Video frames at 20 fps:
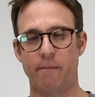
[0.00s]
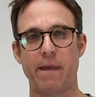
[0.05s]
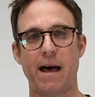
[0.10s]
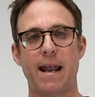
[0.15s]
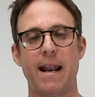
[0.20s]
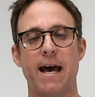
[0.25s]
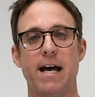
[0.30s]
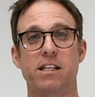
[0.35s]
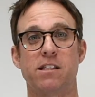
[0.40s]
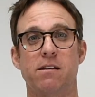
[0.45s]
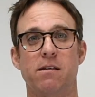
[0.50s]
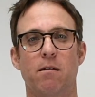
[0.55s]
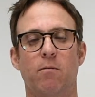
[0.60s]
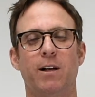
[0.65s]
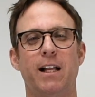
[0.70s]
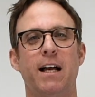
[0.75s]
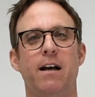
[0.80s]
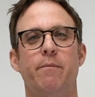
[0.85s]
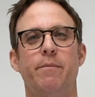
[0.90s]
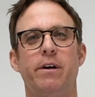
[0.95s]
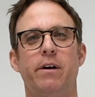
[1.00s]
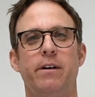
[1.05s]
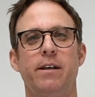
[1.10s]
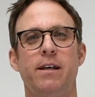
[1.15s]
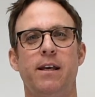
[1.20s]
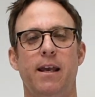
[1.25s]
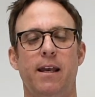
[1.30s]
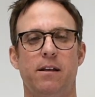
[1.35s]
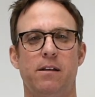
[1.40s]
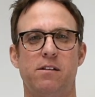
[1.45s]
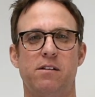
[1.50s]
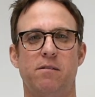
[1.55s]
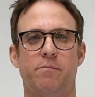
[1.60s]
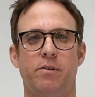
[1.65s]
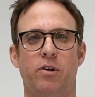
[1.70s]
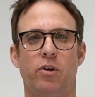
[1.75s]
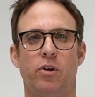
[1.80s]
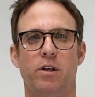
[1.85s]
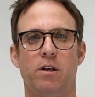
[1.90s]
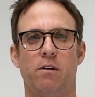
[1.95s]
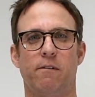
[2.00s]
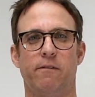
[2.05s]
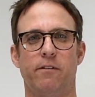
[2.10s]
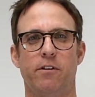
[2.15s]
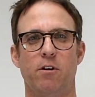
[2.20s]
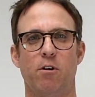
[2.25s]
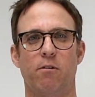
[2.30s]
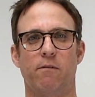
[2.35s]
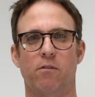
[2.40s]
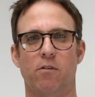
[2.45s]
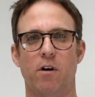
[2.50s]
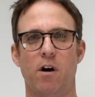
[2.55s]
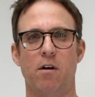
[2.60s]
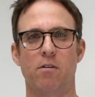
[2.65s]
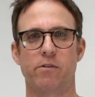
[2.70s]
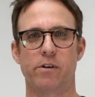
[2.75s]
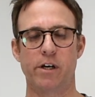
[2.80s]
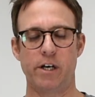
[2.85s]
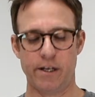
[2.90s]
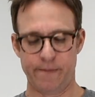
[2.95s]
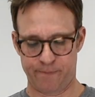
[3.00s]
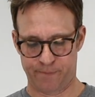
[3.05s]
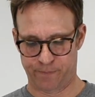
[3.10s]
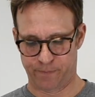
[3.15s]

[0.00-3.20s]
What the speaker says: That adds to the reliability and the stability of the overall gun.